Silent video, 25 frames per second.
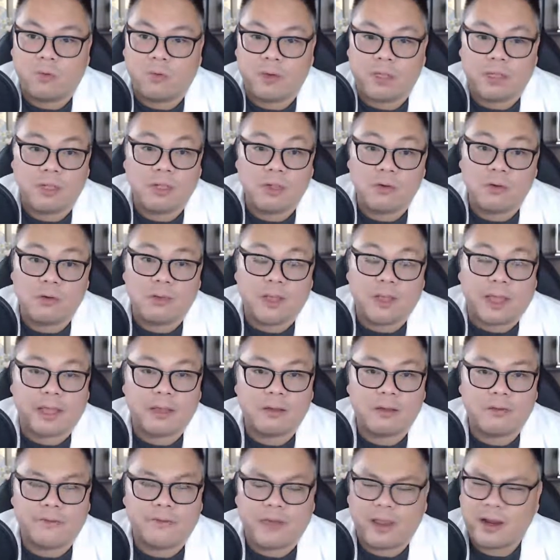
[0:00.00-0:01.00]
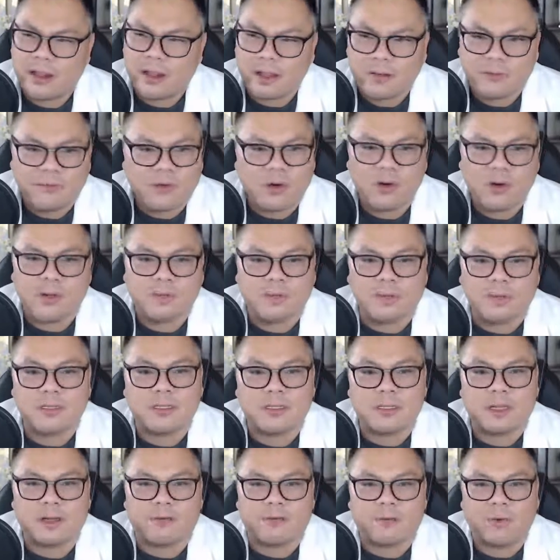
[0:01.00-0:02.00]
We do like very affordable
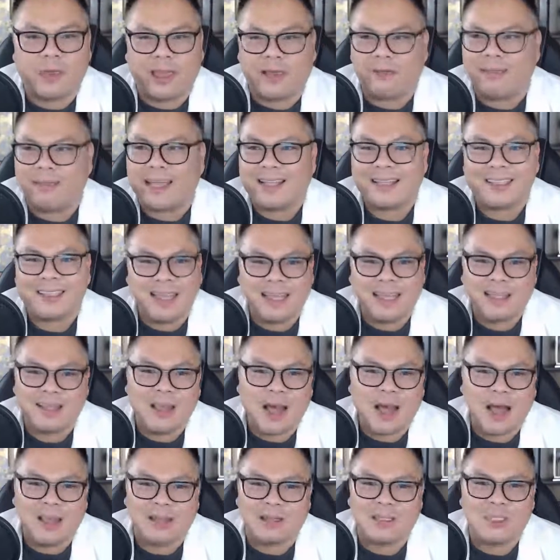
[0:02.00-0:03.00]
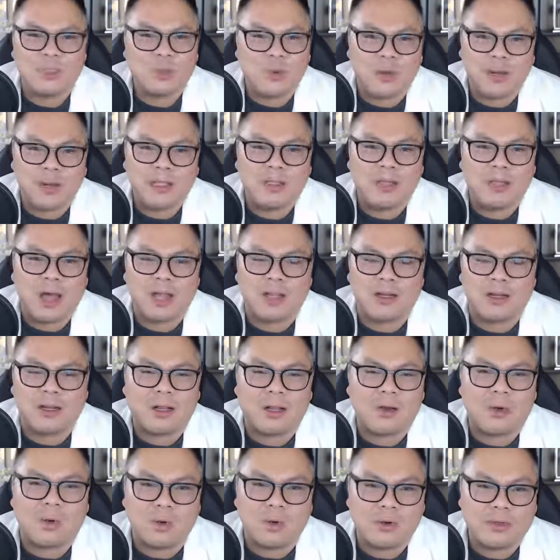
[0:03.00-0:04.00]
stuff. We have like $10,
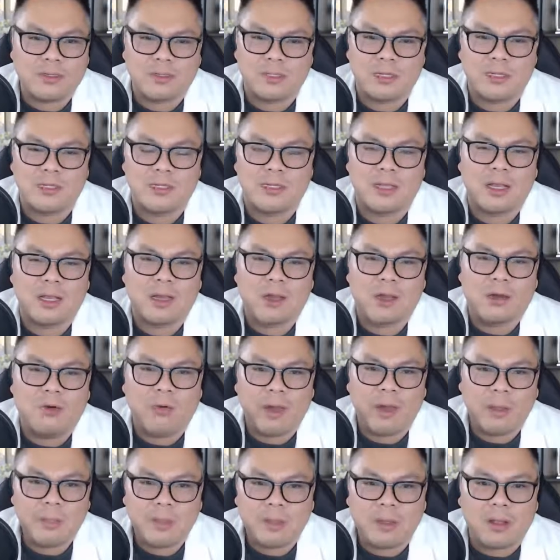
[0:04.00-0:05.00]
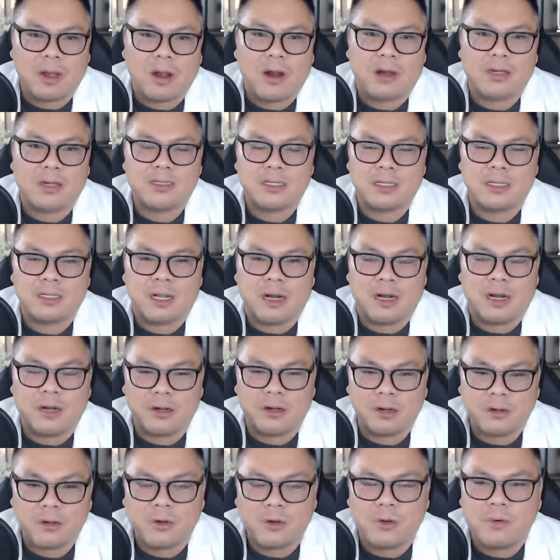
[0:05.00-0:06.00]
$20 courses, webinars in our
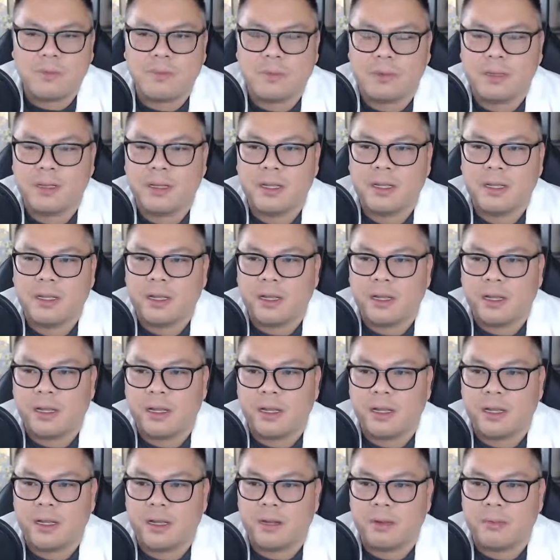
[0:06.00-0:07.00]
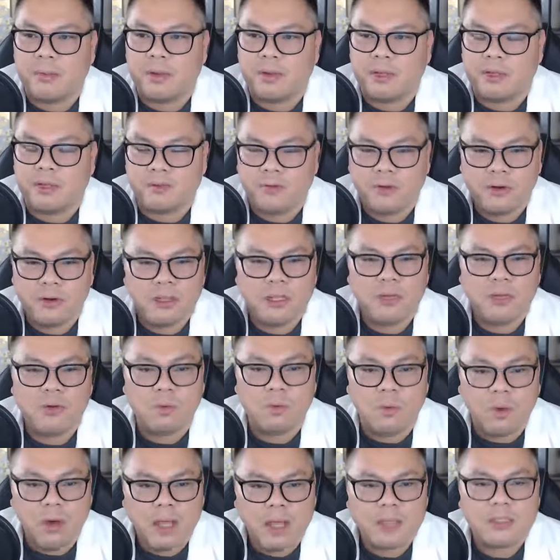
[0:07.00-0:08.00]
group. But if you really
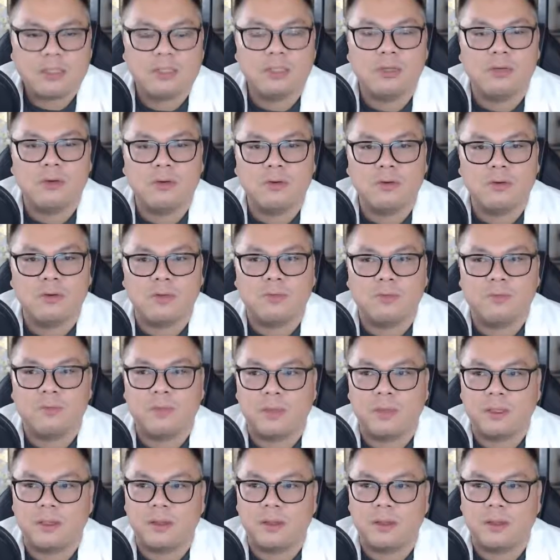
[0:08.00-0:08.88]
want to